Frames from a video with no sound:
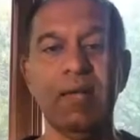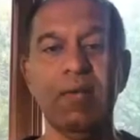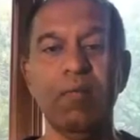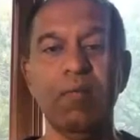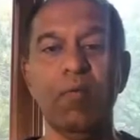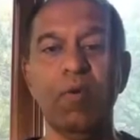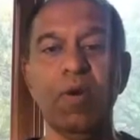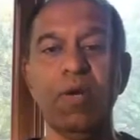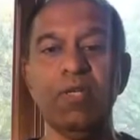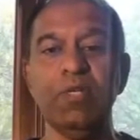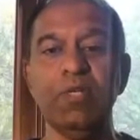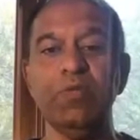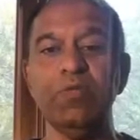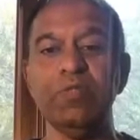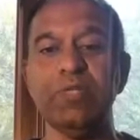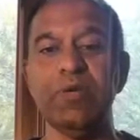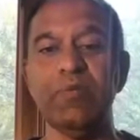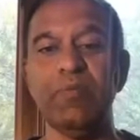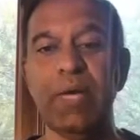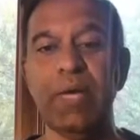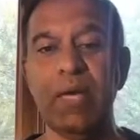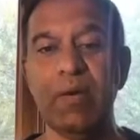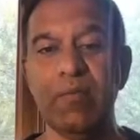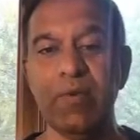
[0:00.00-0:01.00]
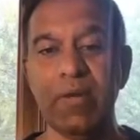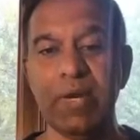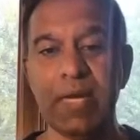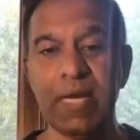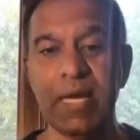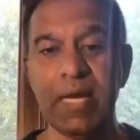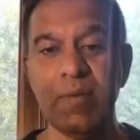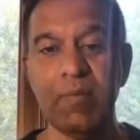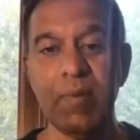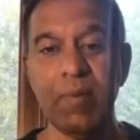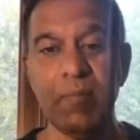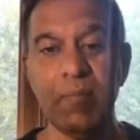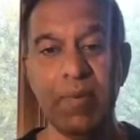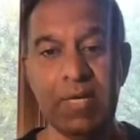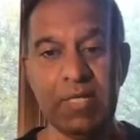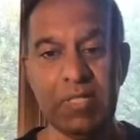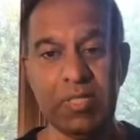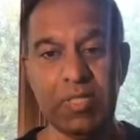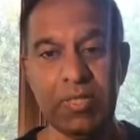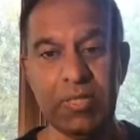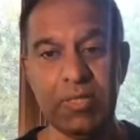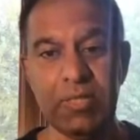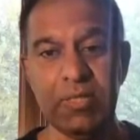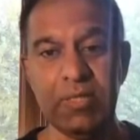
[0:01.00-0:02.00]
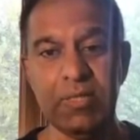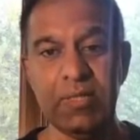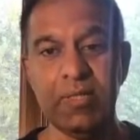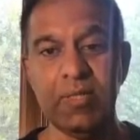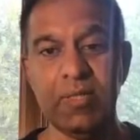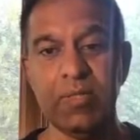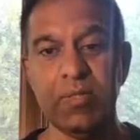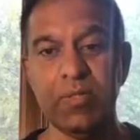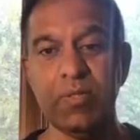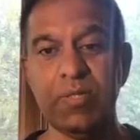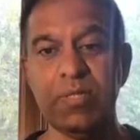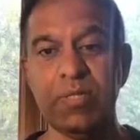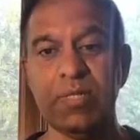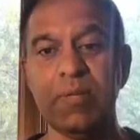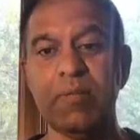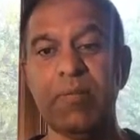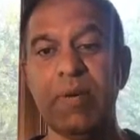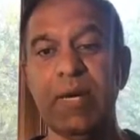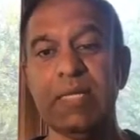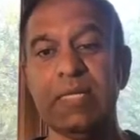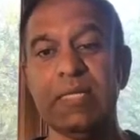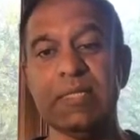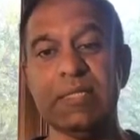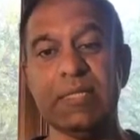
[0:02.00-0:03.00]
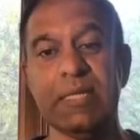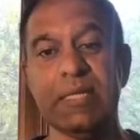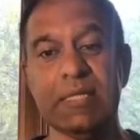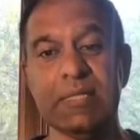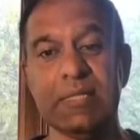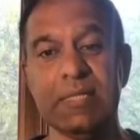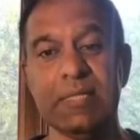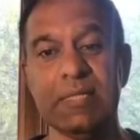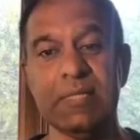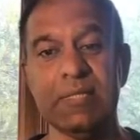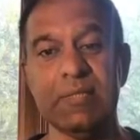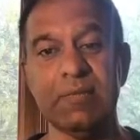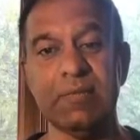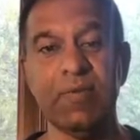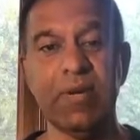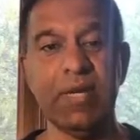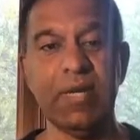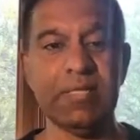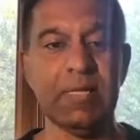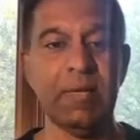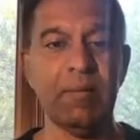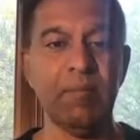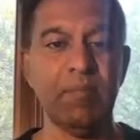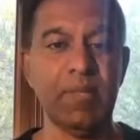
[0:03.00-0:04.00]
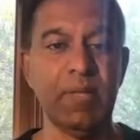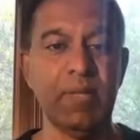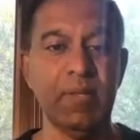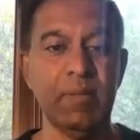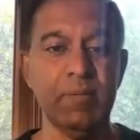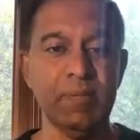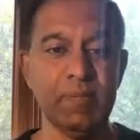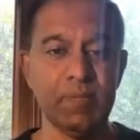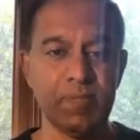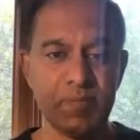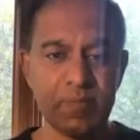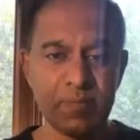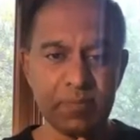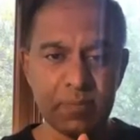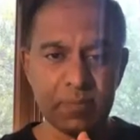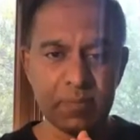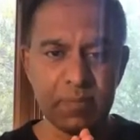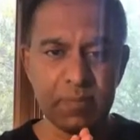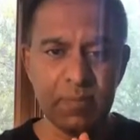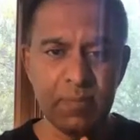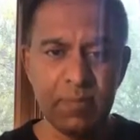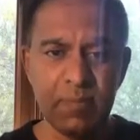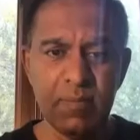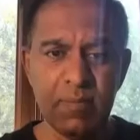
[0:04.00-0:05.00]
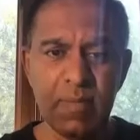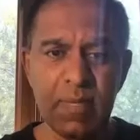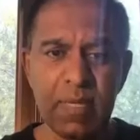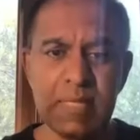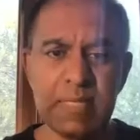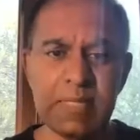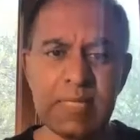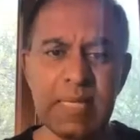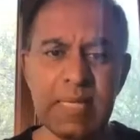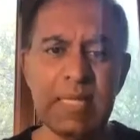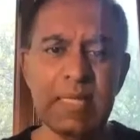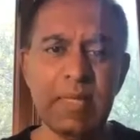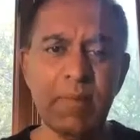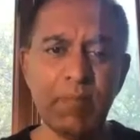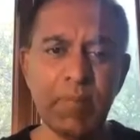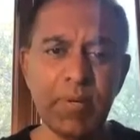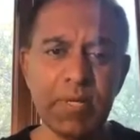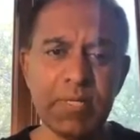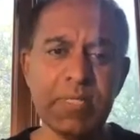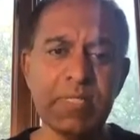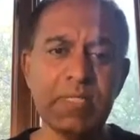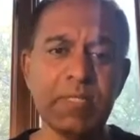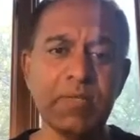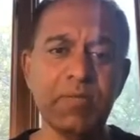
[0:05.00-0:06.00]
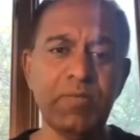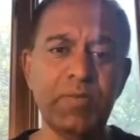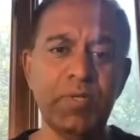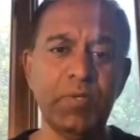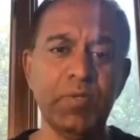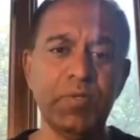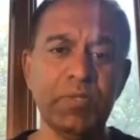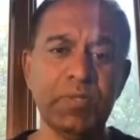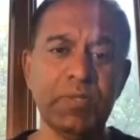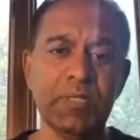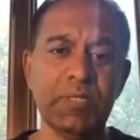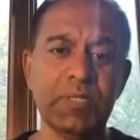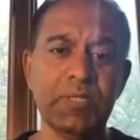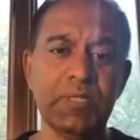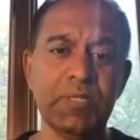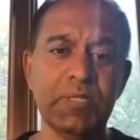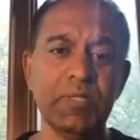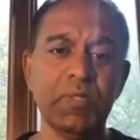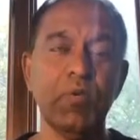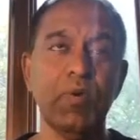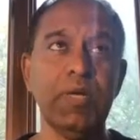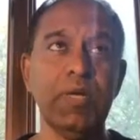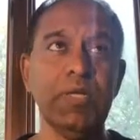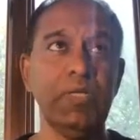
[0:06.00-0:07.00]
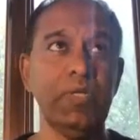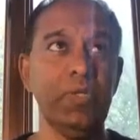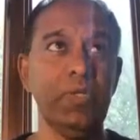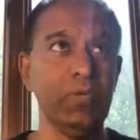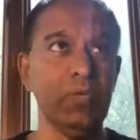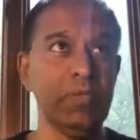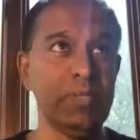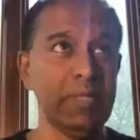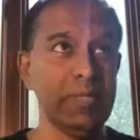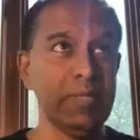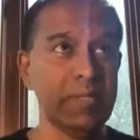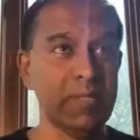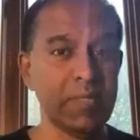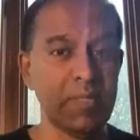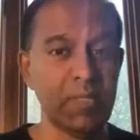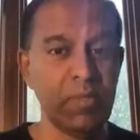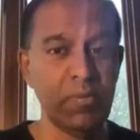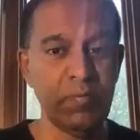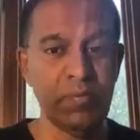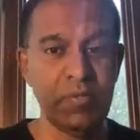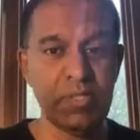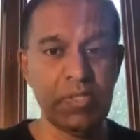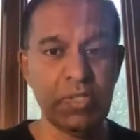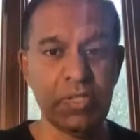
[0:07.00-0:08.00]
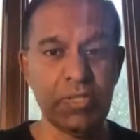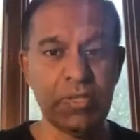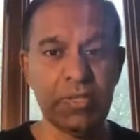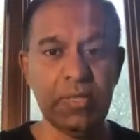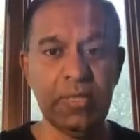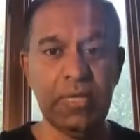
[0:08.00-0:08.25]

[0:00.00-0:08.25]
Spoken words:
what user behavior can be measured to determine the success. For example, say the percent of users who are using this new feature.